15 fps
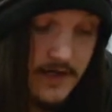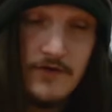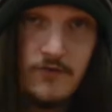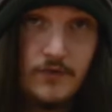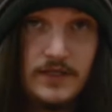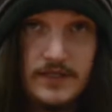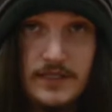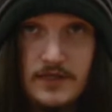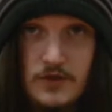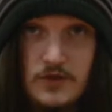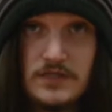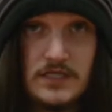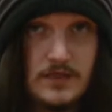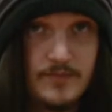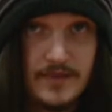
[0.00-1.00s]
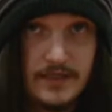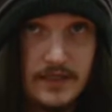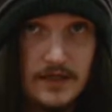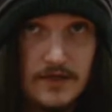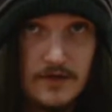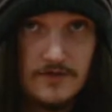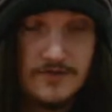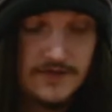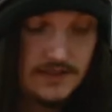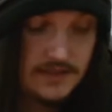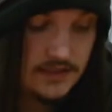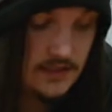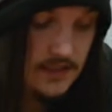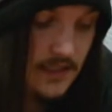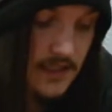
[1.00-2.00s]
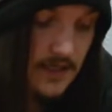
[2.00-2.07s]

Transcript: never really used the ability off this.